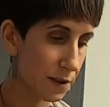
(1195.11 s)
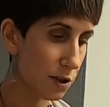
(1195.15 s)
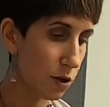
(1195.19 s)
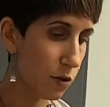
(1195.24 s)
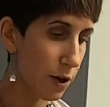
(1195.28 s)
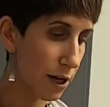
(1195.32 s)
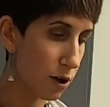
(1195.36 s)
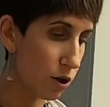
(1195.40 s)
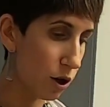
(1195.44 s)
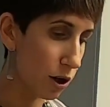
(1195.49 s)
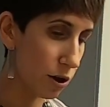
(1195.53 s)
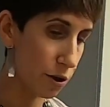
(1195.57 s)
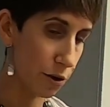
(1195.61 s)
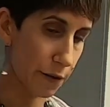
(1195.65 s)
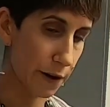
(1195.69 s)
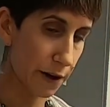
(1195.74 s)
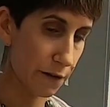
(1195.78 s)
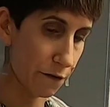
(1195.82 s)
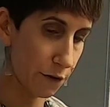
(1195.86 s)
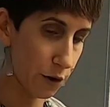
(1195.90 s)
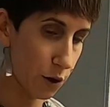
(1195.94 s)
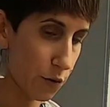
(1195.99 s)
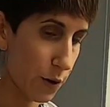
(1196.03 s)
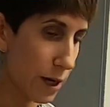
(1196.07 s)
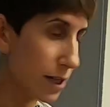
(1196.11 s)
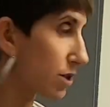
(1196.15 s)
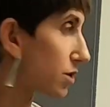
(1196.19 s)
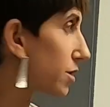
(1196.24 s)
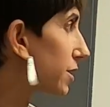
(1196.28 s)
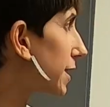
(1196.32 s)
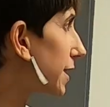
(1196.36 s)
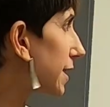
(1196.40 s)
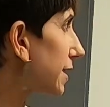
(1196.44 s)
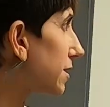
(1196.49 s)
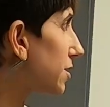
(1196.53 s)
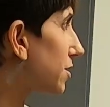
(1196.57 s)
So they call her in for
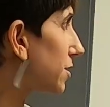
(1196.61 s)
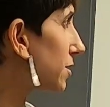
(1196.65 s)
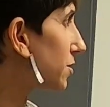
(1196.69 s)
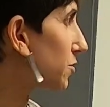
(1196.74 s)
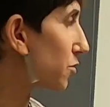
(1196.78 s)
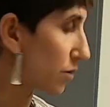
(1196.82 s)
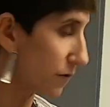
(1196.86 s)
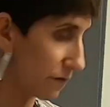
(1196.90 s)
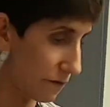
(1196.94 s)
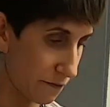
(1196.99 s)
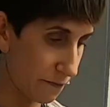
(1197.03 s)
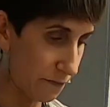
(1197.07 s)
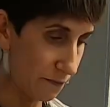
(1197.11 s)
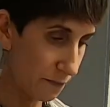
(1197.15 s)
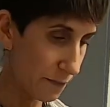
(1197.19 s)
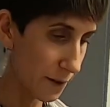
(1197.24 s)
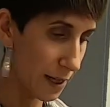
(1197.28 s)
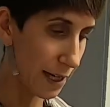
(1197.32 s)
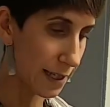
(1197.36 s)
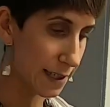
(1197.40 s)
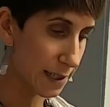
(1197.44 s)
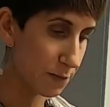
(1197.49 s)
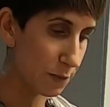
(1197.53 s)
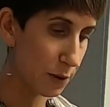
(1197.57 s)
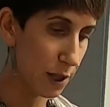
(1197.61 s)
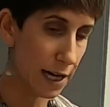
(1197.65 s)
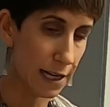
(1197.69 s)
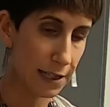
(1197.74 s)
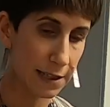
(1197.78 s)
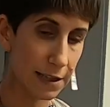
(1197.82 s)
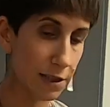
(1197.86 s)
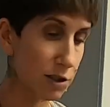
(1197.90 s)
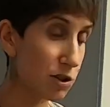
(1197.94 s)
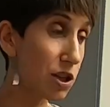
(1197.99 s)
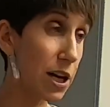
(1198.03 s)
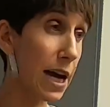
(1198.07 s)
questioning, and she sort of
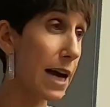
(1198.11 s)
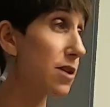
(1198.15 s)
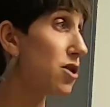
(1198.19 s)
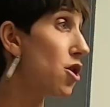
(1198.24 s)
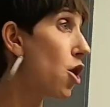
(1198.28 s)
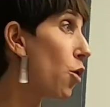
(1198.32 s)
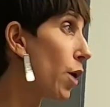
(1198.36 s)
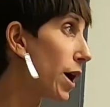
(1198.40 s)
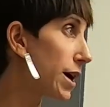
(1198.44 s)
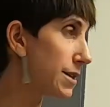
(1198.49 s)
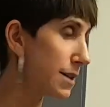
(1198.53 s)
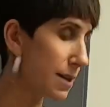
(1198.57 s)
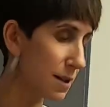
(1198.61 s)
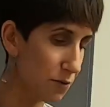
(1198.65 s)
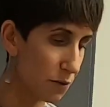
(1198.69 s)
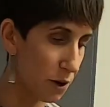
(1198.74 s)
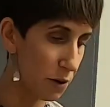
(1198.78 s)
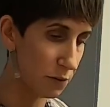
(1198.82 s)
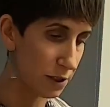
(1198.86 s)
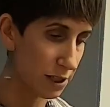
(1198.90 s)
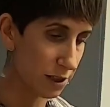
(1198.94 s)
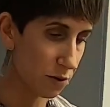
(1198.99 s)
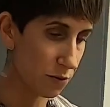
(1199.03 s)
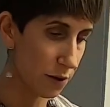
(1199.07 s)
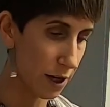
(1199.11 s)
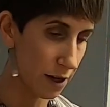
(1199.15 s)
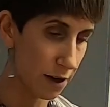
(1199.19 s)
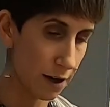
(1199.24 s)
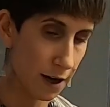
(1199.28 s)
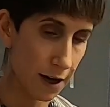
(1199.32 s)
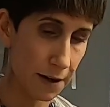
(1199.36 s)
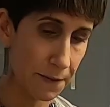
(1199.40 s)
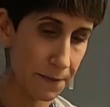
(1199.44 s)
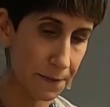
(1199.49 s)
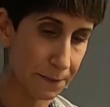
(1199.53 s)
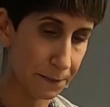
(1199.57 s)
explains that she had no idea what was going
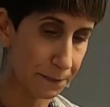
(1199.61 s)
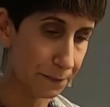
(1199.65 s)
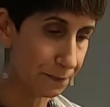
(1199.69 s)
on.